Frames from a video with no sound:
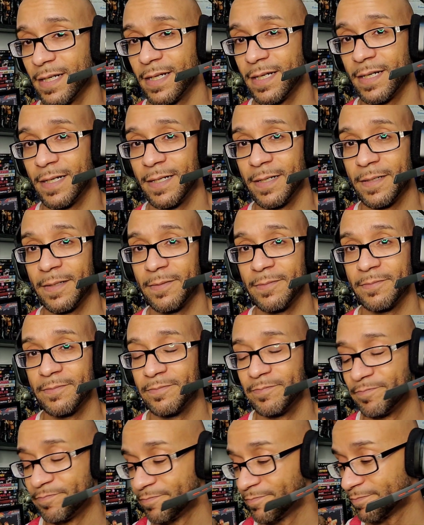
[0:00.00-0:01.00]

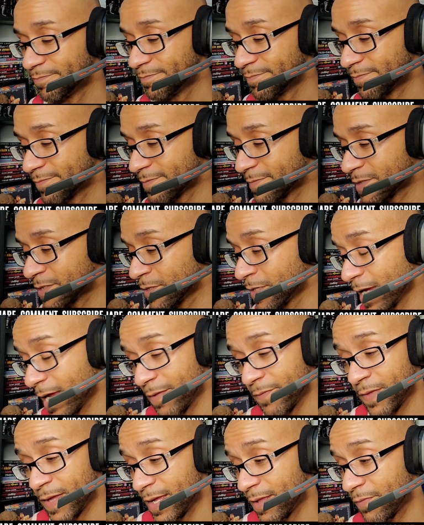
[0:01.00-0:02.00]
So
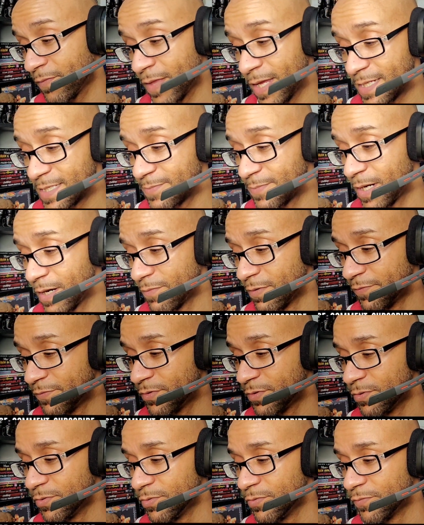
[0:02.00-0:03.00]
yeah, that's my
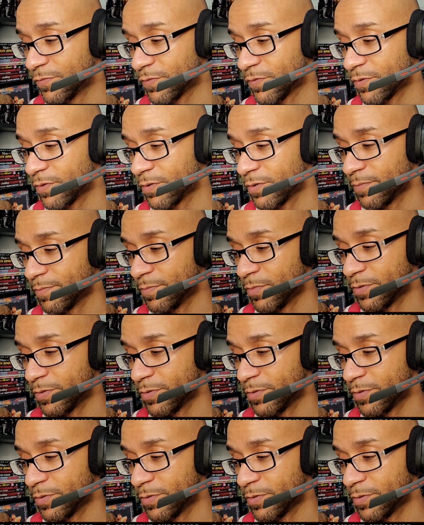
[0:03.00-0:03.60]
review for